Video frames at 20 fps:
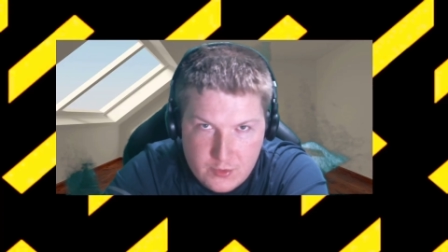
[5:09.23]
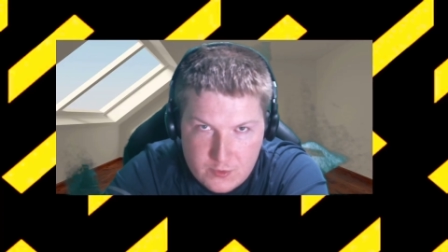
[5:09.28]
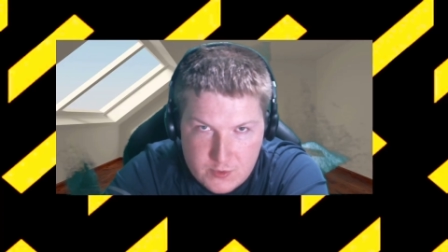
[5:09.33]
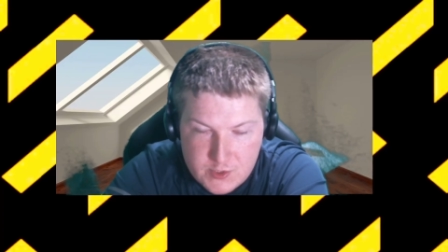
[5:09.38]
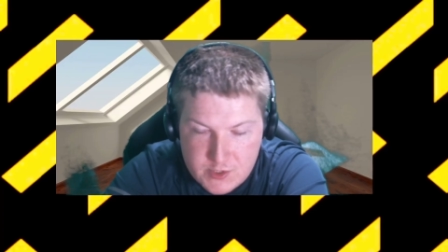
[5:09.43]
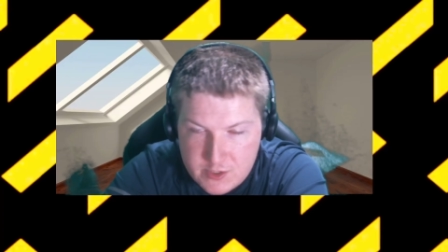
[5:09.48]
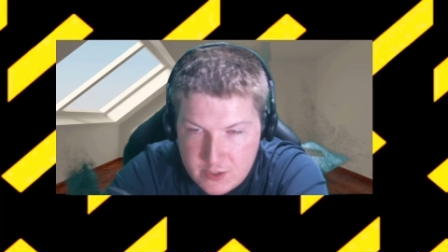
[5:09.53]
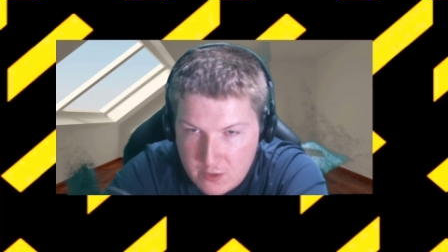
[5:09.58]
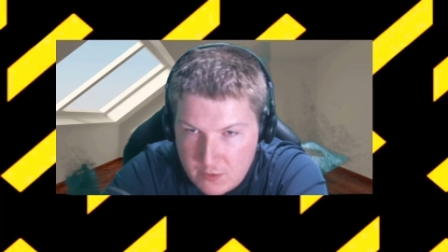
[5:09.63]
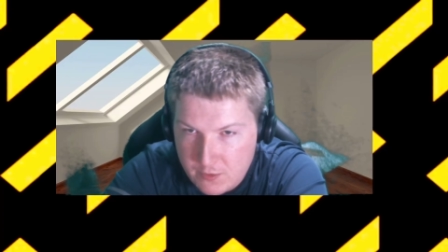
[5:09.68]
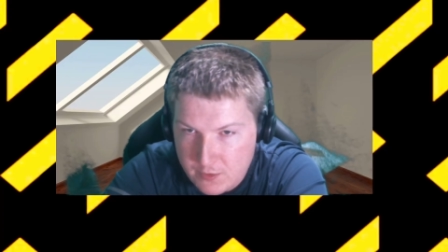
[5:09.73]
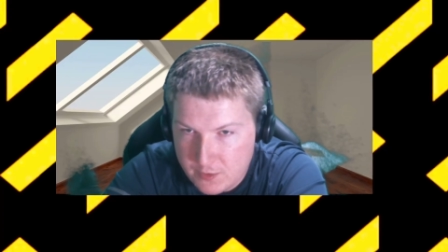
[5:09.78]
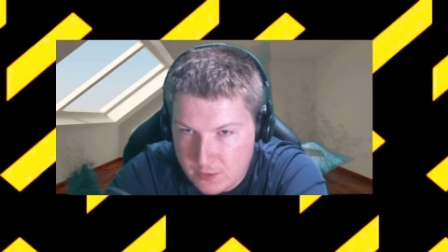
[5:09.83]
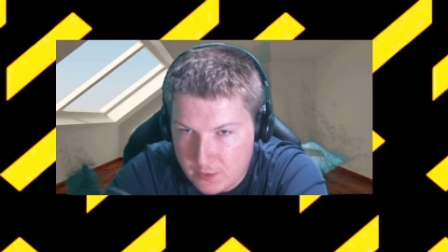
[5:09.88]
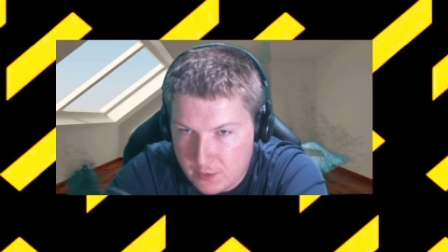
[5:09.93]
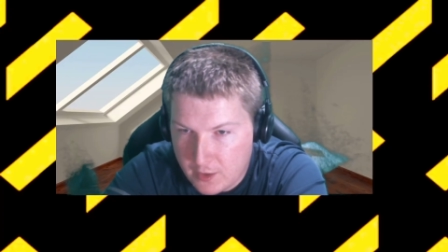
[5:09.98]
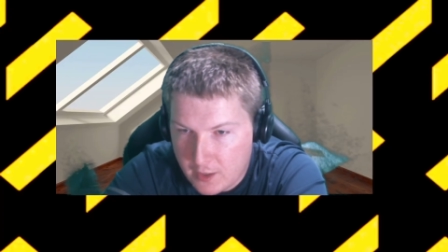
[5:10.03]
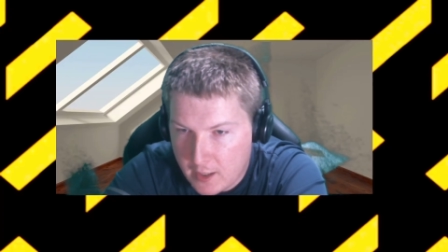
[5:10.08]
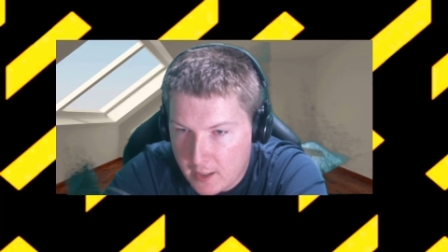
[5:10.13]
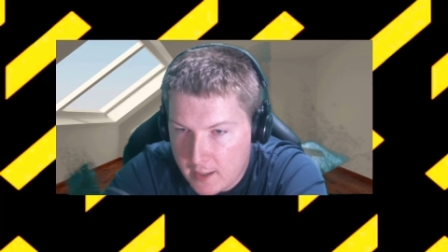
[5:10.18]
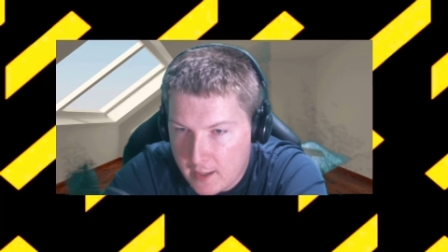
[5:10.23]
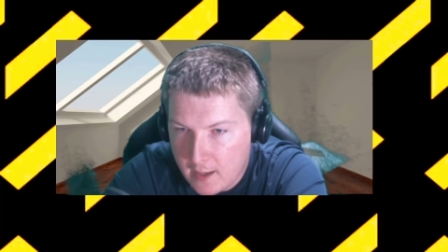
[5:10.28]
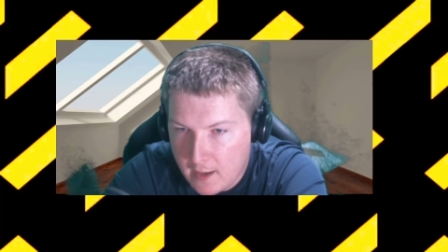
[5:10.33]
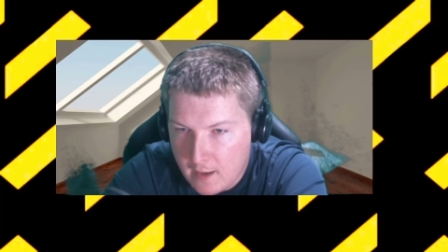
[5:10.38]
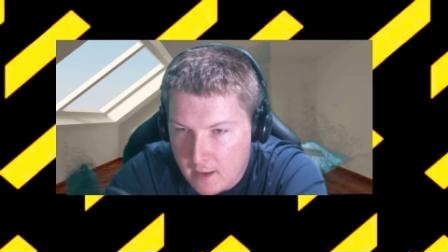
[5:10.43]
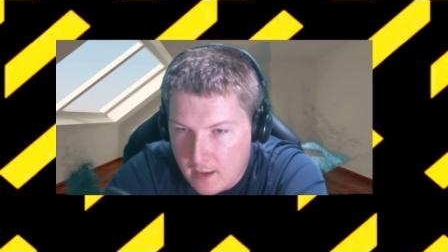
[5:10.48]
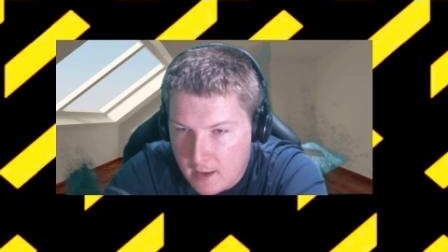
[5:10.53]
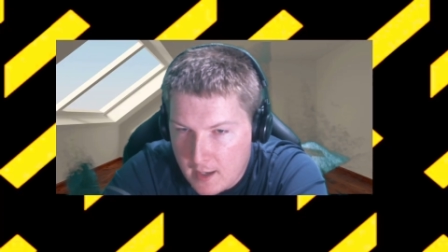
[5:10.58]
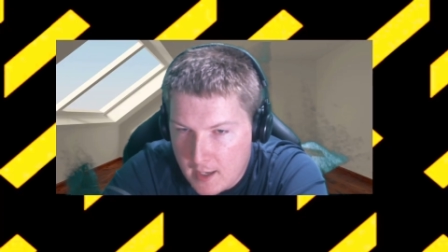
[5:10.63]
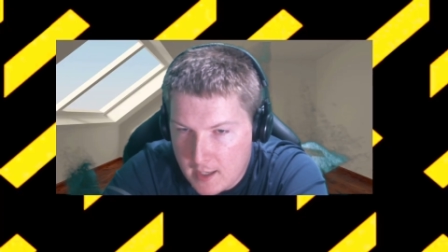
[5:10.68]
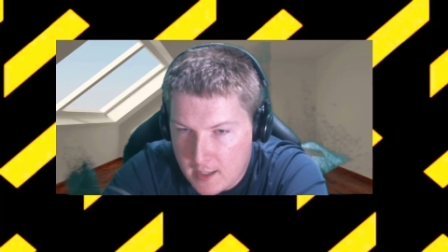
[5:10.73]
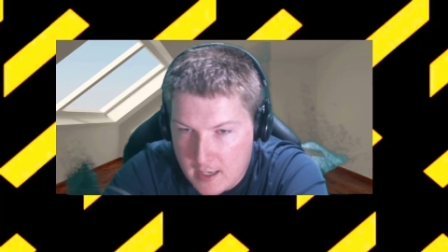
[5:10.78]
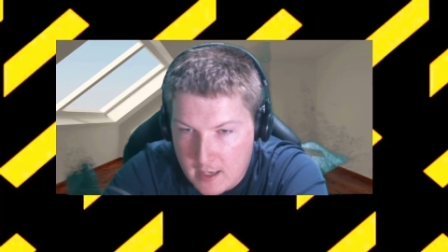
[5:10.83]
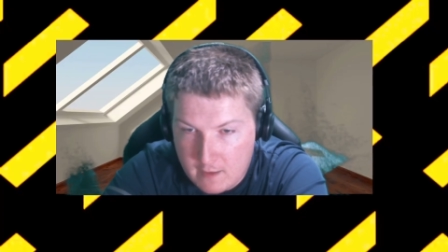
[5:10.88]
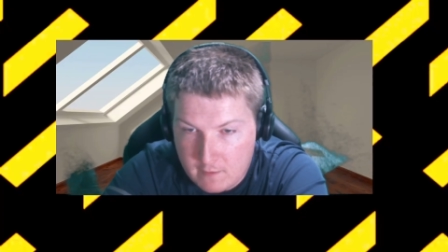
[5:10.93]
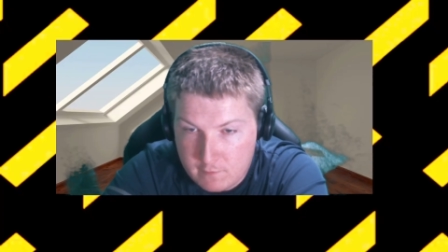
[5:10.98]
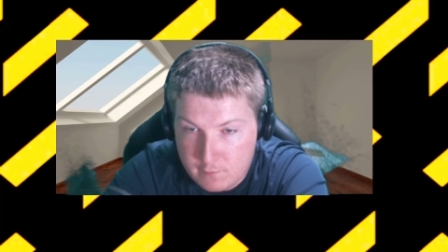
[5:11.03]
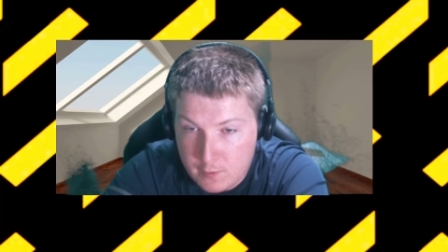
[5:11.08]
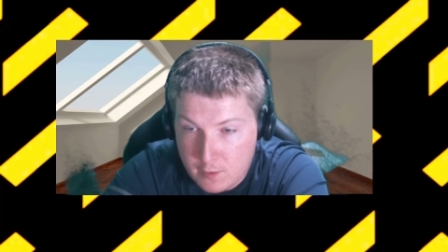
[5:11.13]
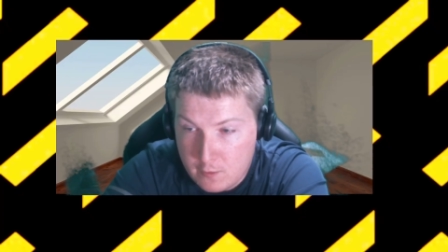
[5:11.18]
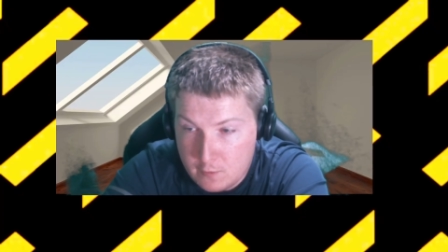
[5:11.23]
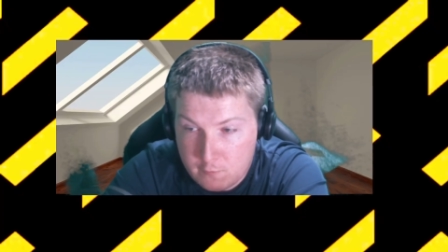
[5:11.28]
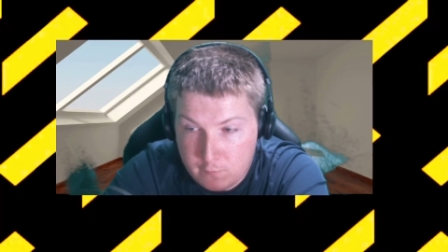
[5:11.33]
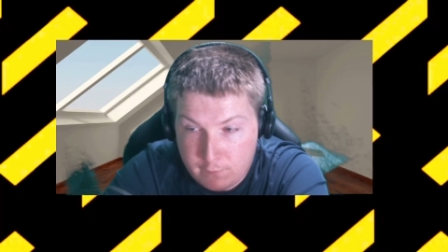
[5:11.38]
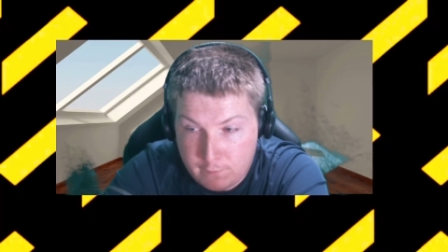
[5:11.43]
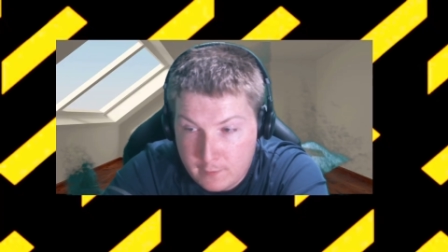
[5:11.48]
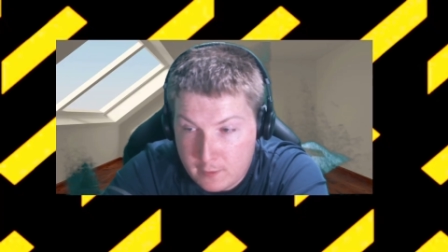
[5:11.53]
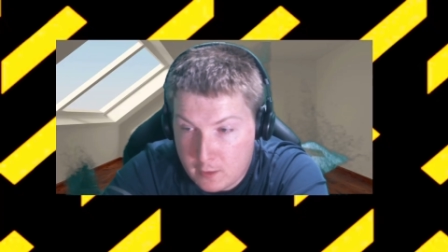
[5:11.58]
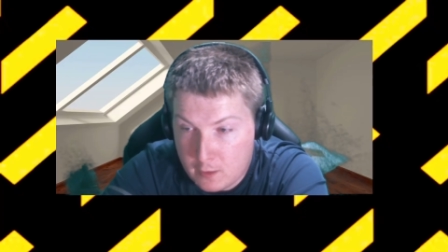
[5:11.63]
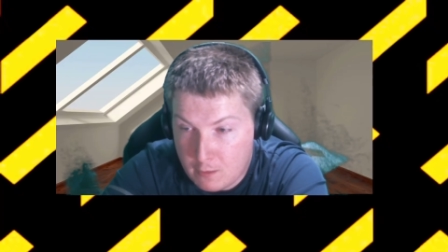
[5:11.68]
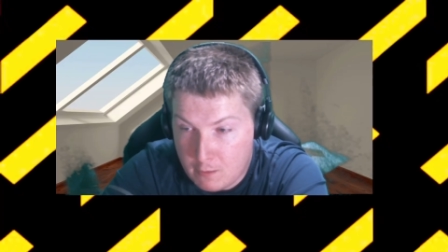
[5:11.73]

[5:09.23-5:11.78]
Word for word: they're stolen or not, and have no fear